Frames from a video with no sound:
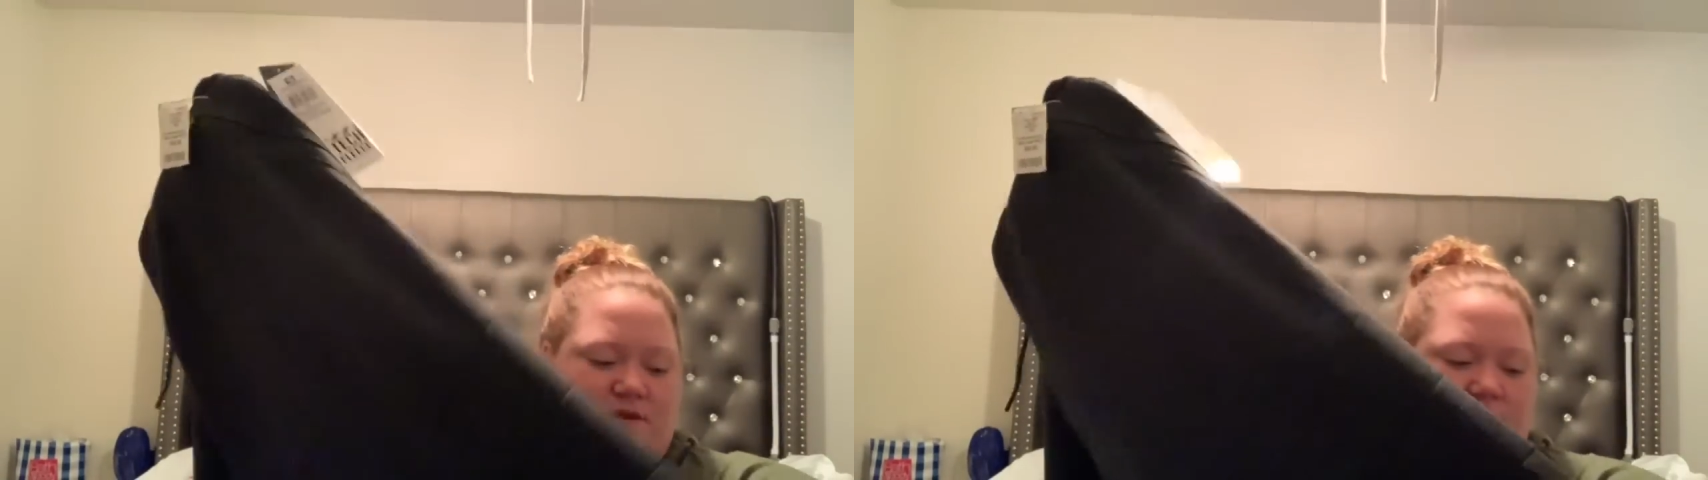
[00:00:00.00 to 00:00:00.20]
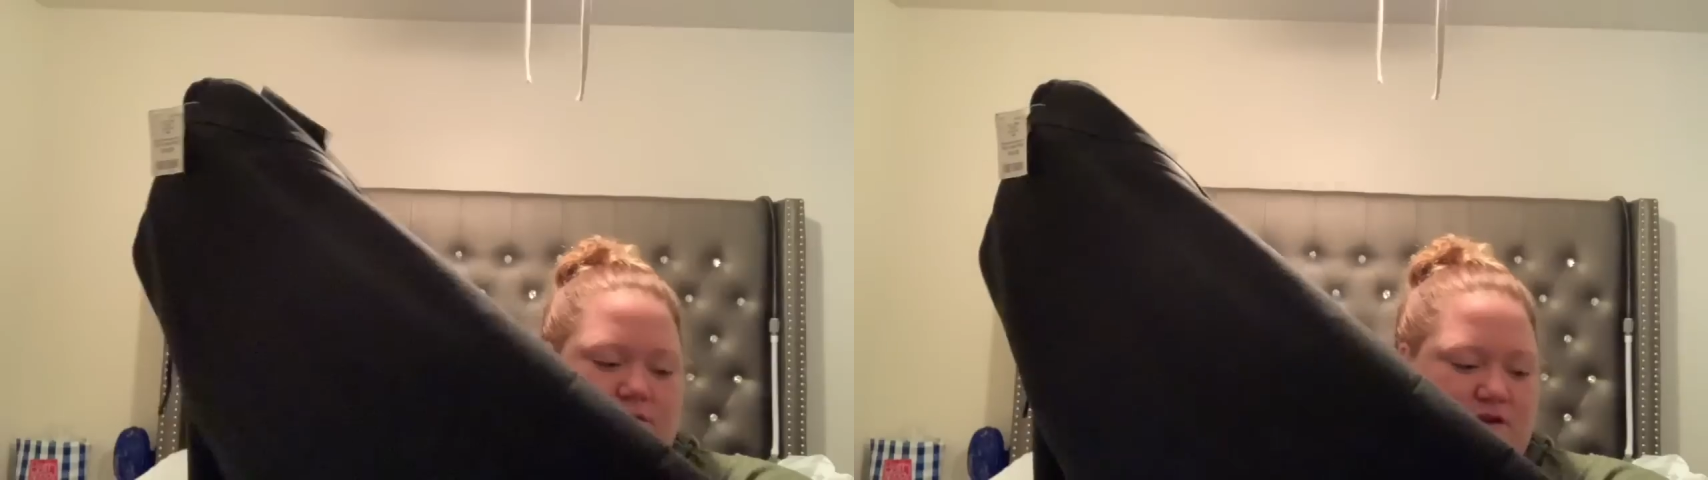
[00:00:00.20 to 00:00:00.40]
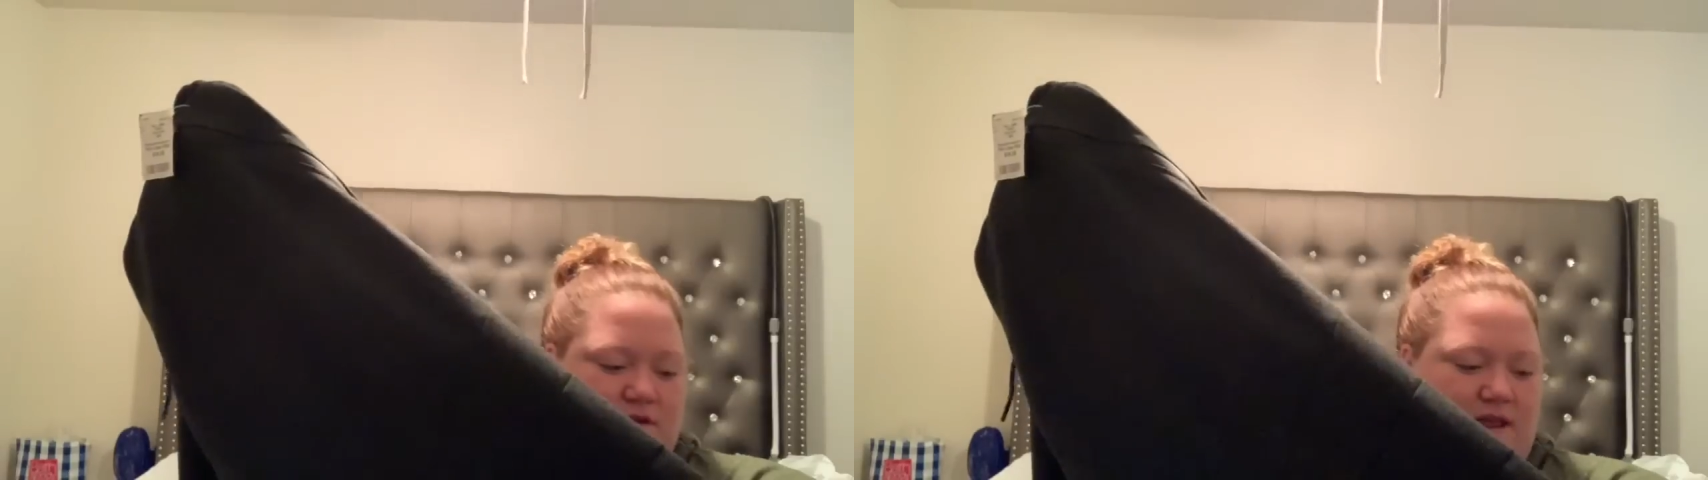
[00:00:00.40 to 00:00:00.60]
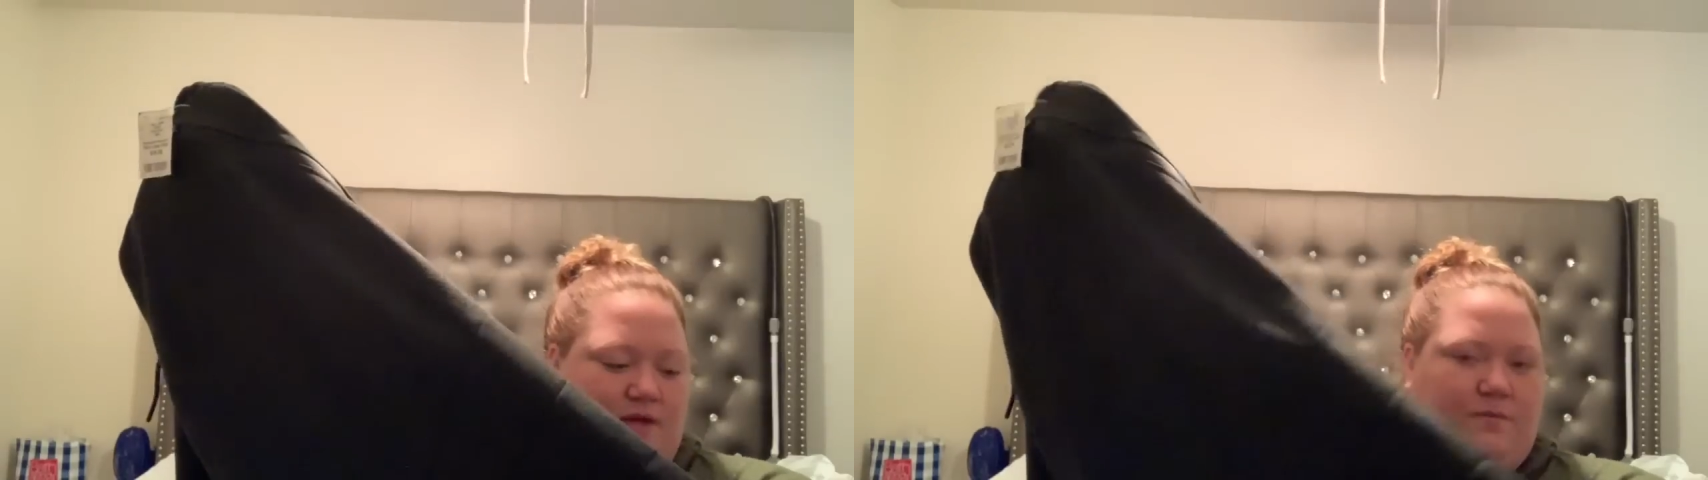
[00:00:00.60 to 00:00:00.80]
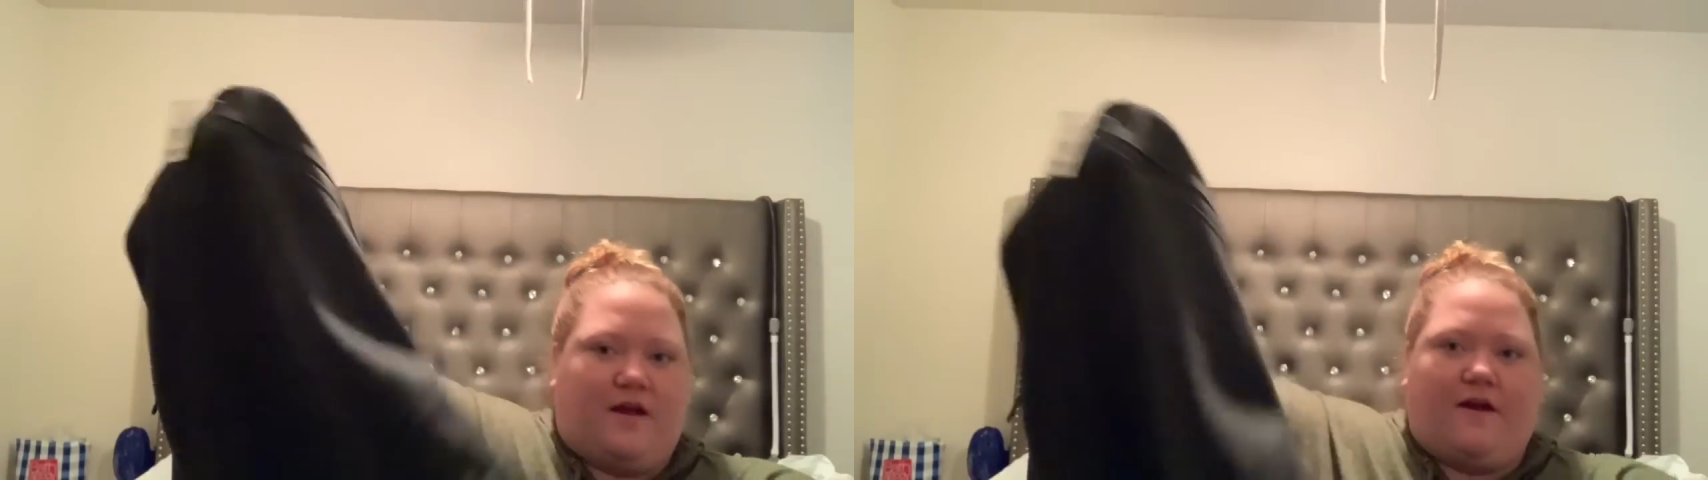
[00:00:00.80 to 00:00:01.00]
but you can like
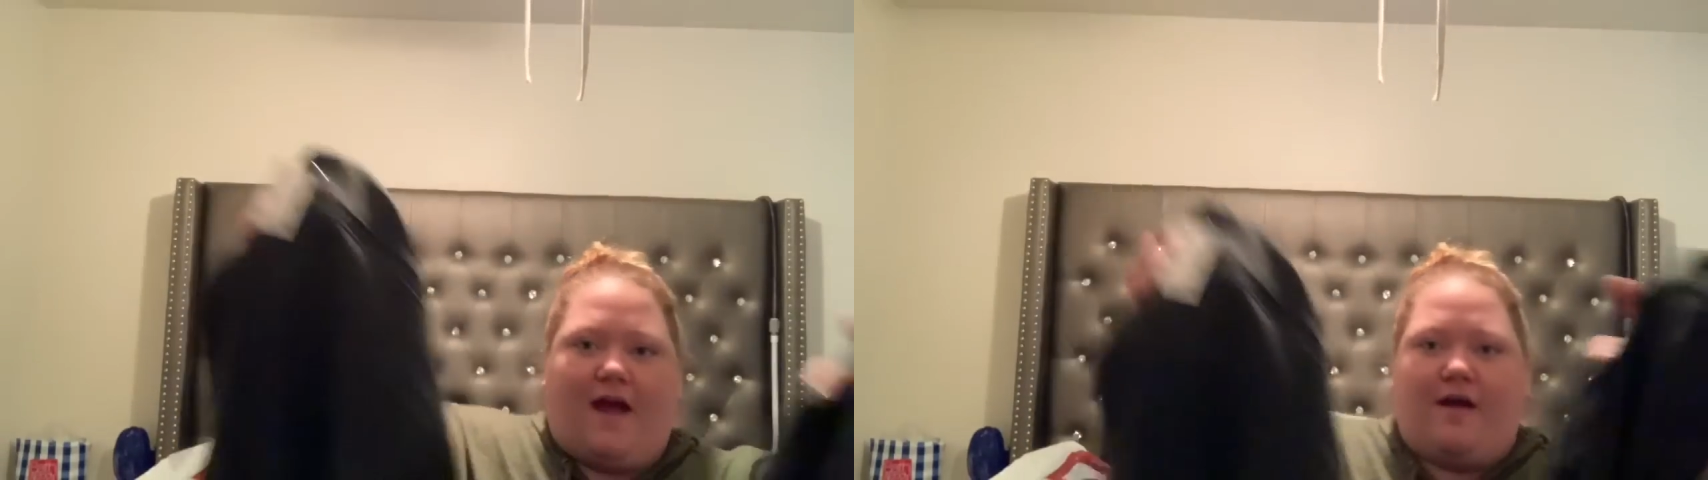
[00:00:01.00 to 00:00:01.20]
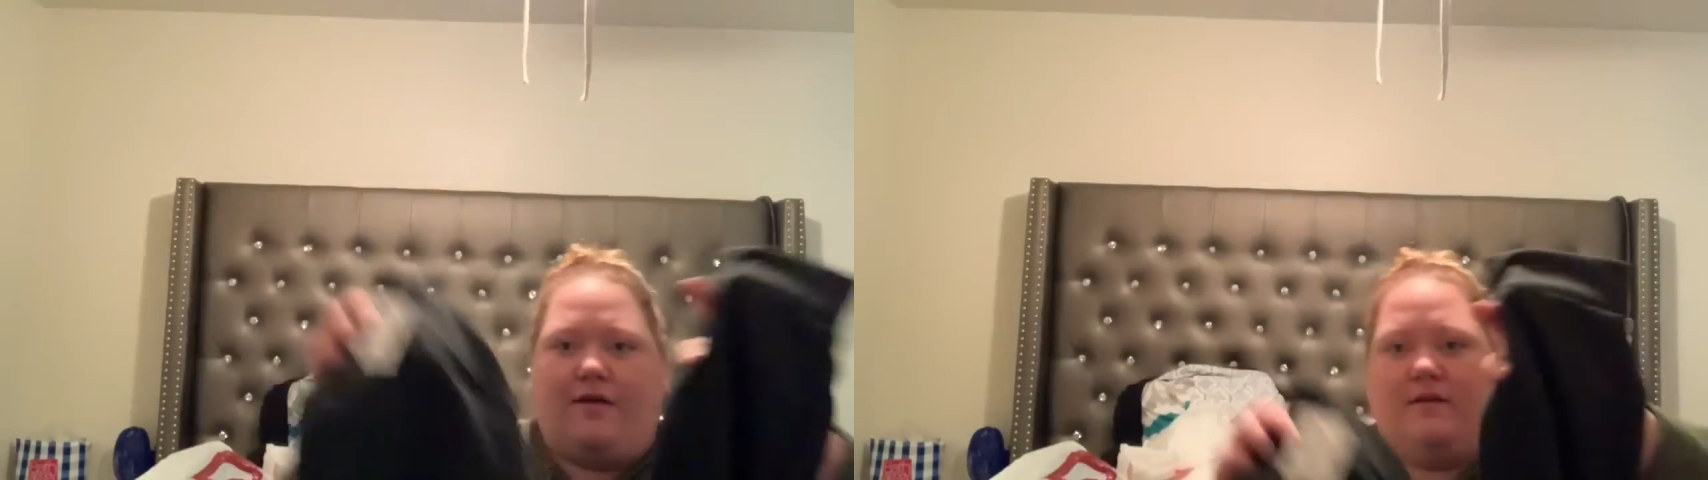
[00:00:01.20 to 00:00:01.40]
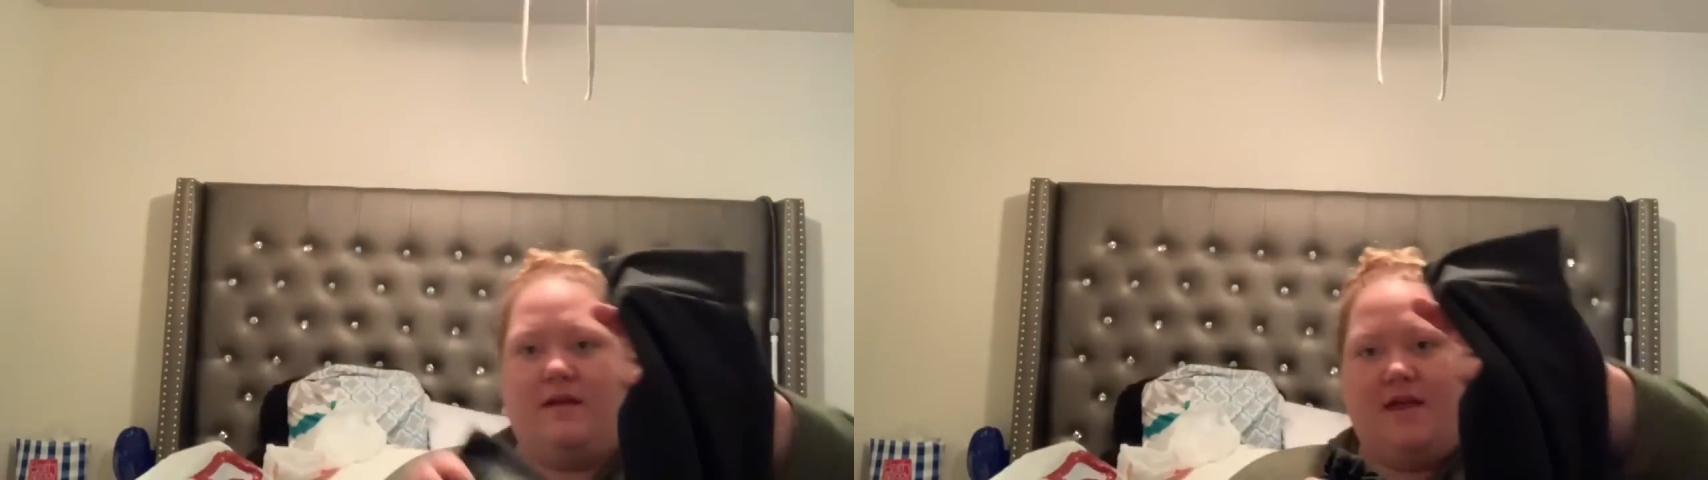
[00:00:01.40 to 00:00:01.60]
wear out.